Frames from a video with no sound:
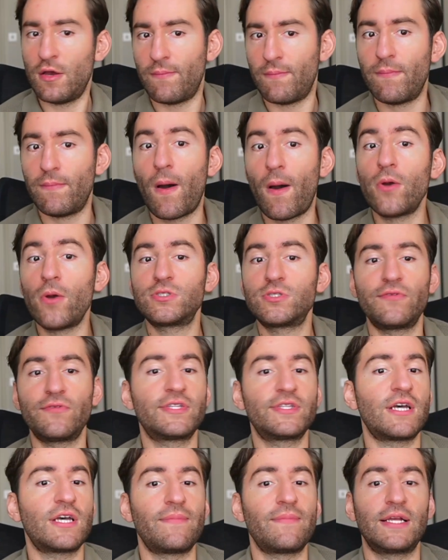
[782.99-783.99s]
Most of
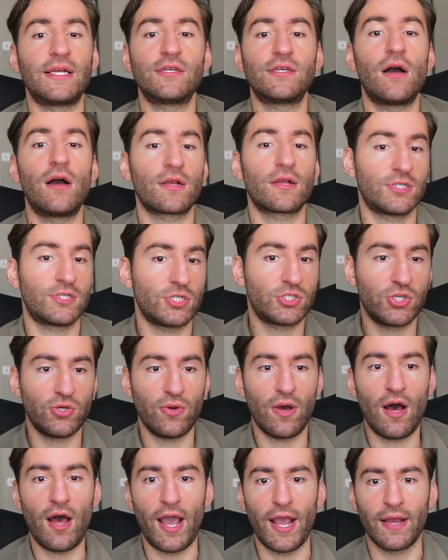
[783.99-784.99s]
the time, their targets are
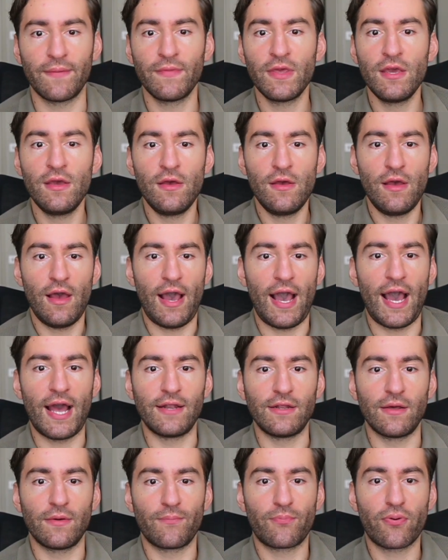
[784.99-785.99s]
too high,
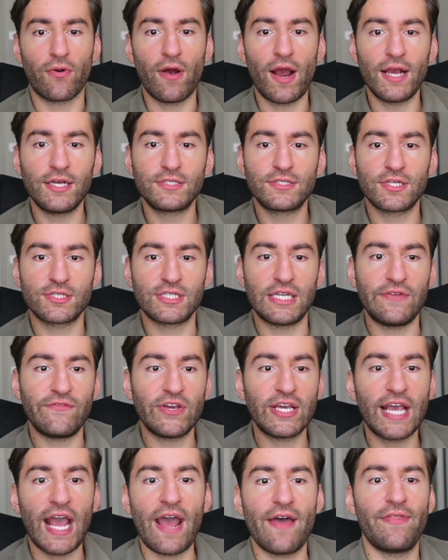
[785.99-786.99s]
and price doesn't
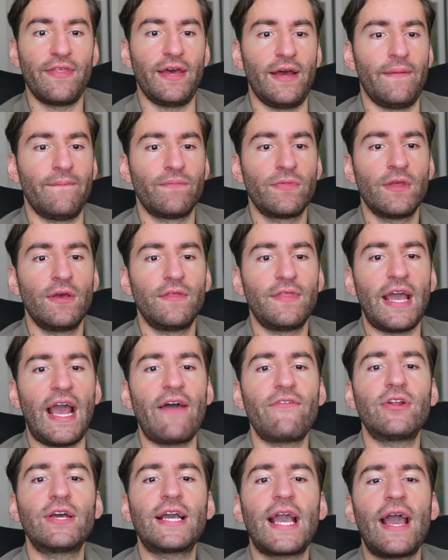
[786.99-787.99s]
even get there. They
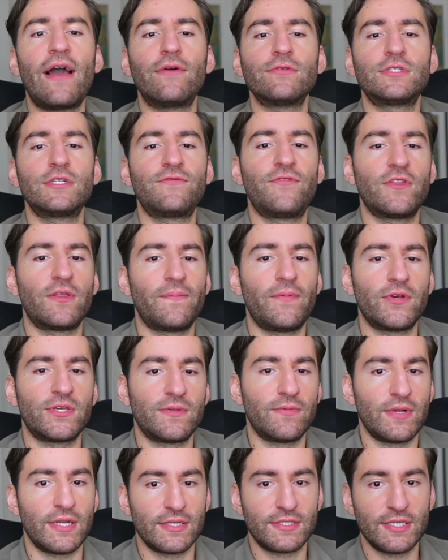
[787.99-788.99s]
haven't accounted for the
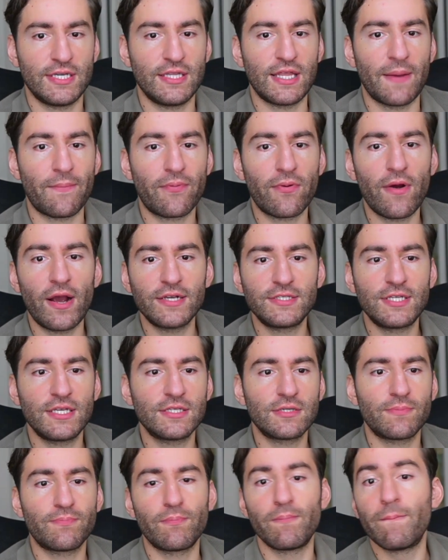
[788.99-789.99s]
possibility that
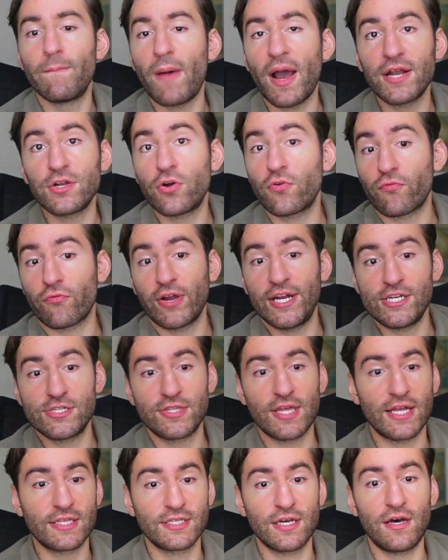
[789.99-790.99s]
prices might not reach
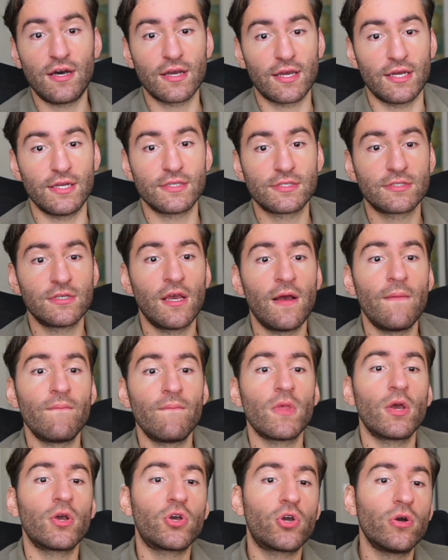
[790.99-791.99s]
their targets.
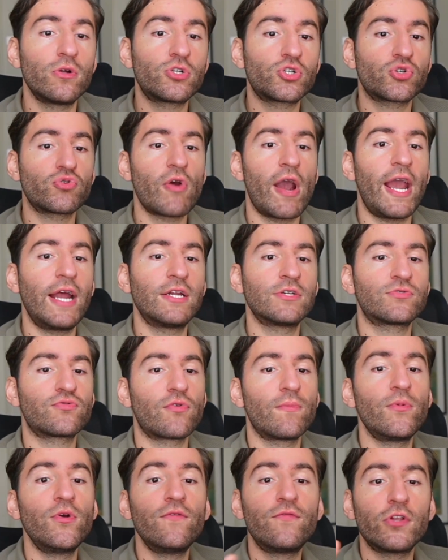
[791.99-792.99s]
Good traders
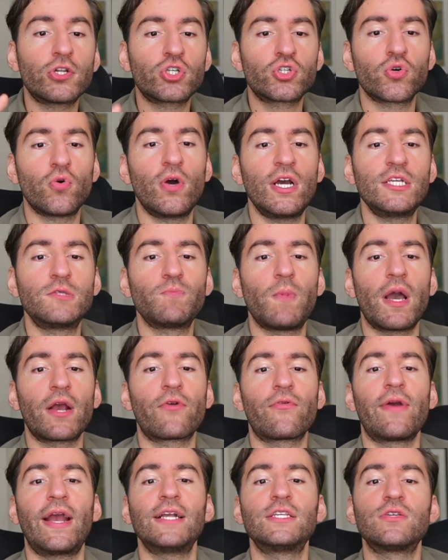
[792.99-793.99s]
remove the choice by
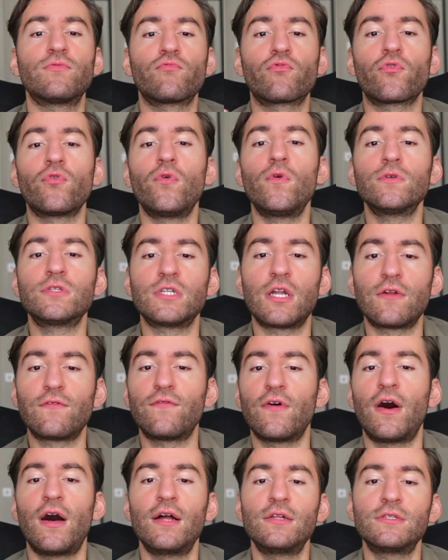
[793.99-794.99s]
creating rules in
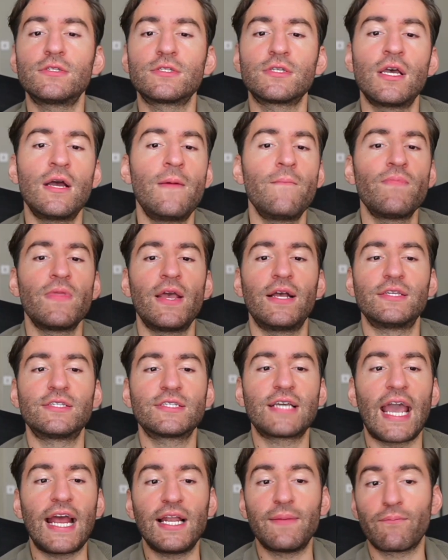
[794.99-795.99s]
advance,
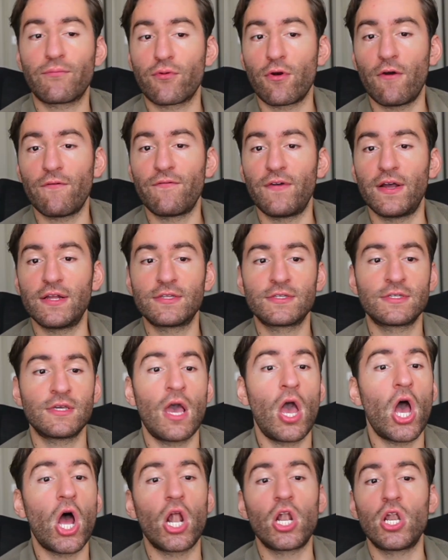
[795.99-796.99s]
scaling profits,
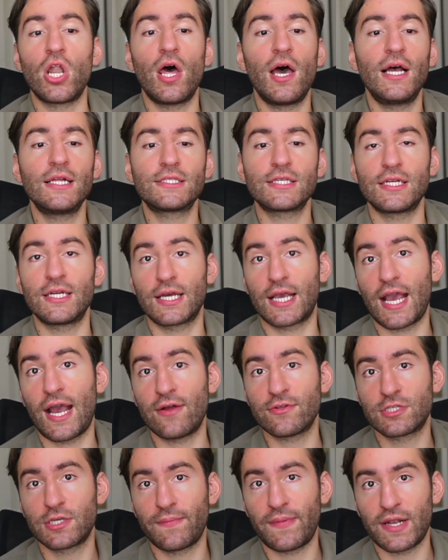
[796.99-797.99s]
alerts, and
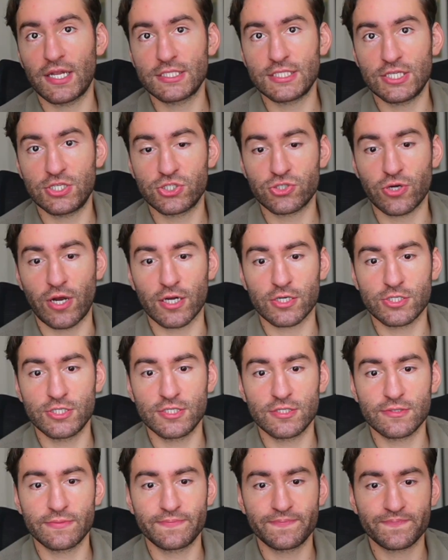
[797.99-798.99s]
accountability
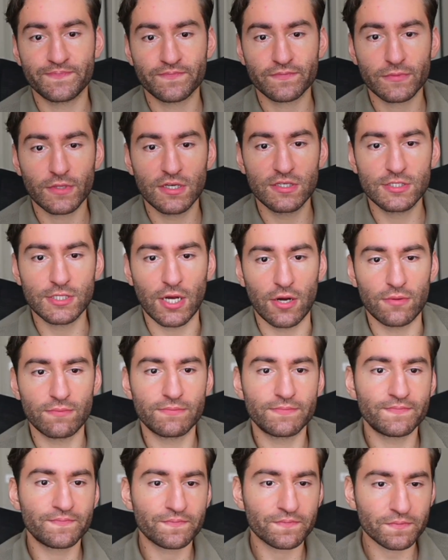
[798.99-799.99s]
structures. So,
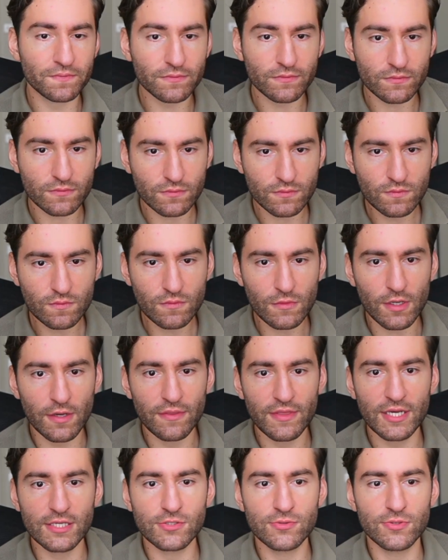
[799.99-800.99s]

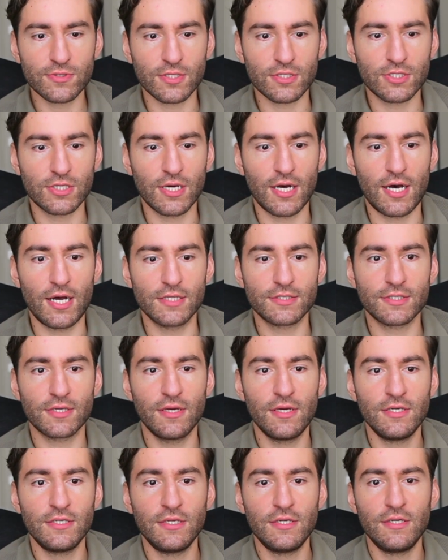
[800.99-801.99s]
this was the chart
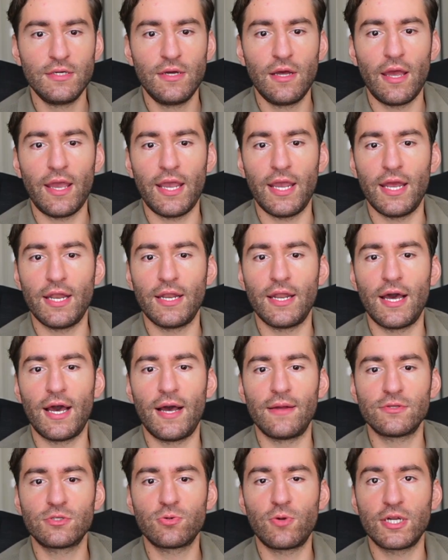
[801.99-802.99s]
in
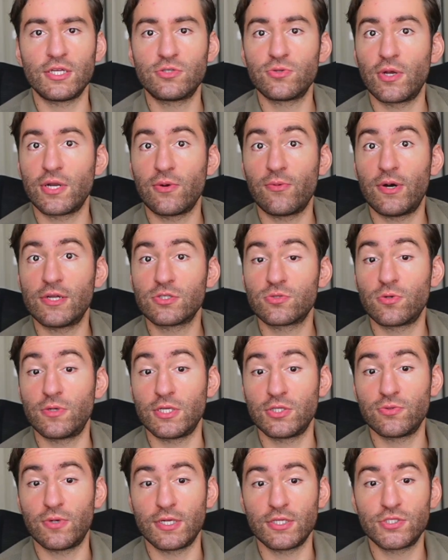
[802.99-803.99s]
2021,
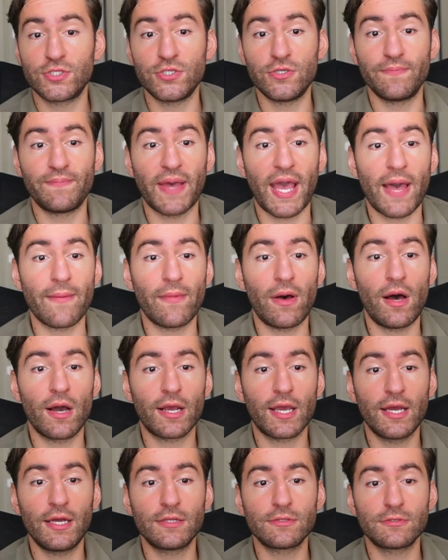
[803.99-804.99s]
2022 bear
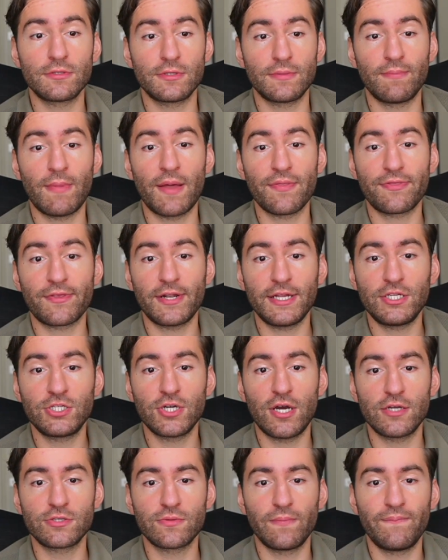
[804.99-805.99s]
market, monthly
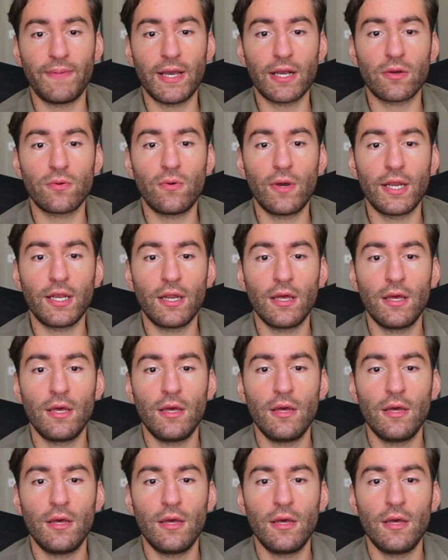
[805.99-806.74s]
chart on Bitcoin.